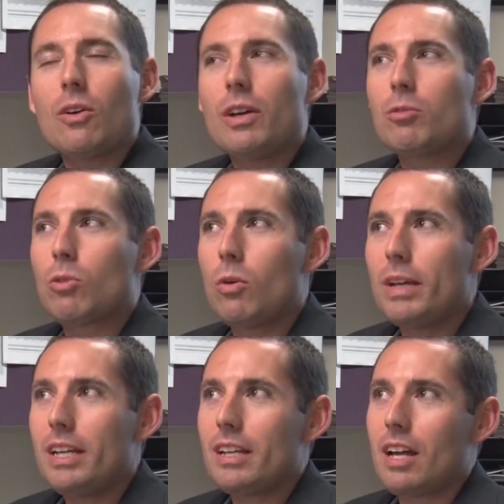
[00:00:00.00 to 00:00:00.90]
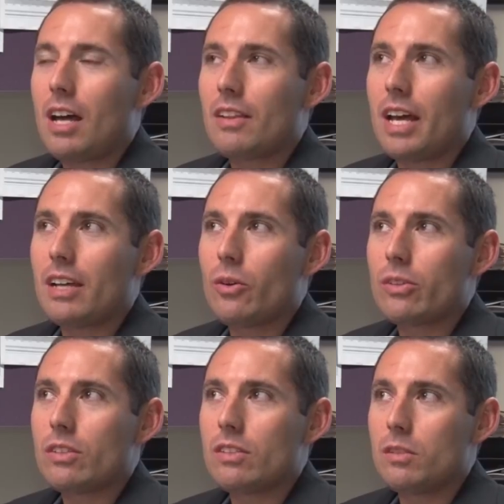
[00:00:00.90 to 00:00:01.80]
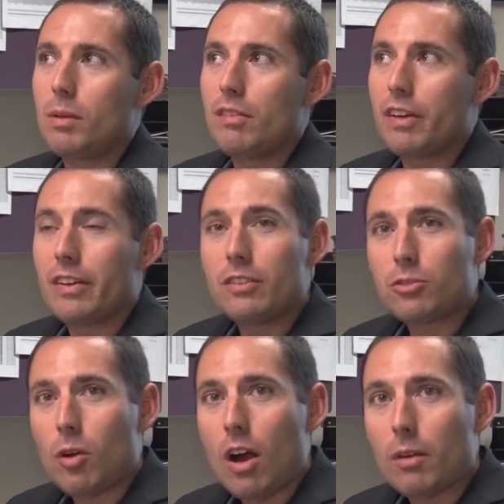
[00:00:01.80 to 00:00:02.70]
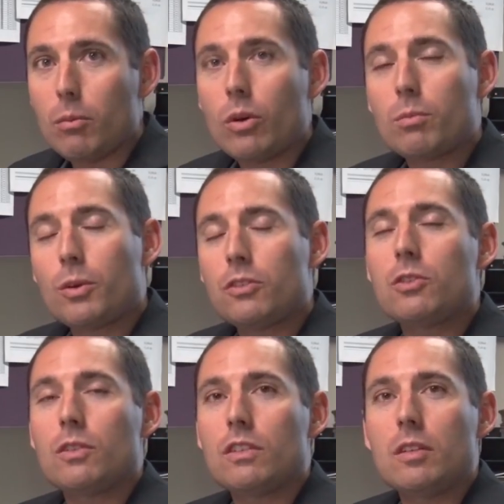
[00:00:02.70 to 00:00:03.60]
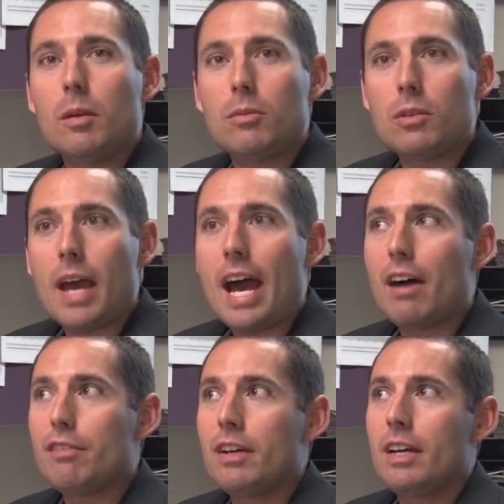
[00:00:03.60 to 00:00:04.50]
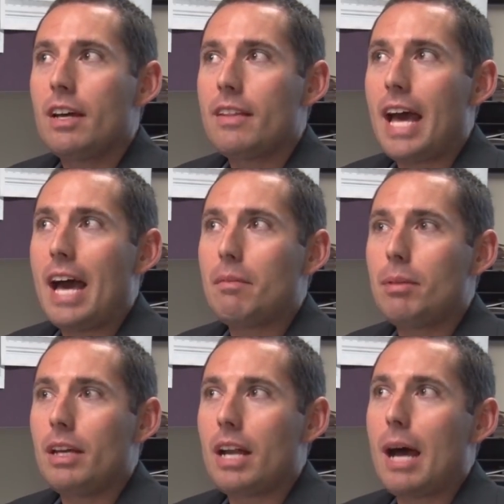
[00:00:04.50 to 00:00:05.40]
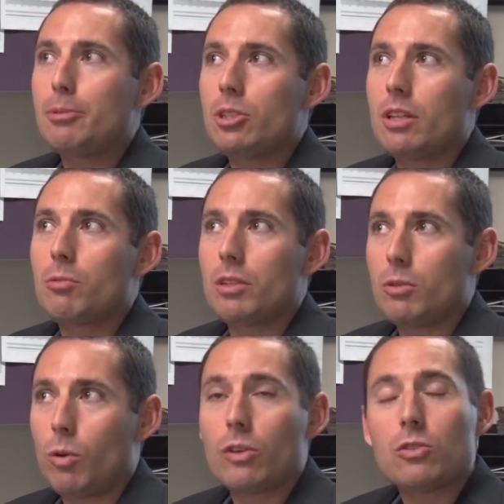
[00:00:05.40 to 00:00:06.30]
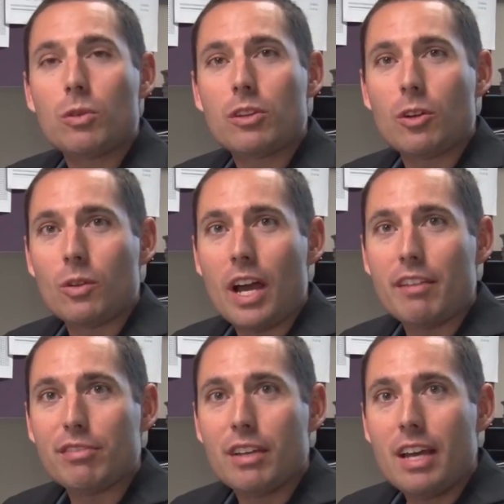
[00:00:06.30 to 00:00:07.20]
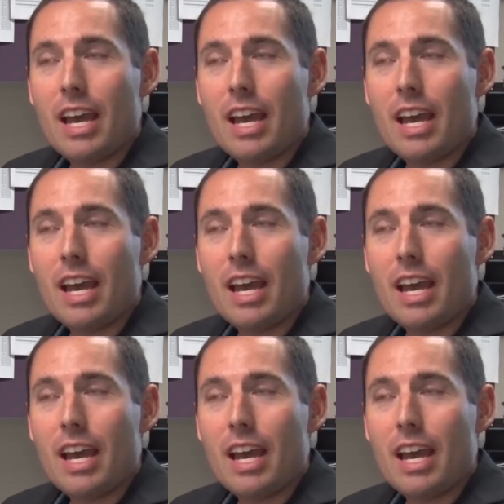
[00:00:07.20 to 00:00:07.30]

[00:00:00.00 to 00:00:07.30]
So enrollment in online courses has been very strong. More and more students seem to have that be an option that really works with their life.